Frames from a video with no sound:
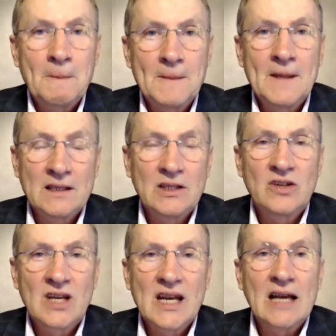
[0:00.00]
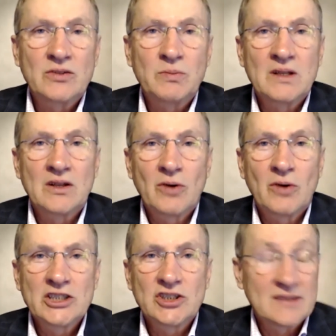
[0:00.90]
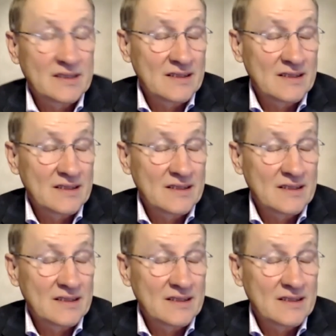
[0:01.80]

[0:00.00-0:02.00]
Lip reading: then you can ask me the questions.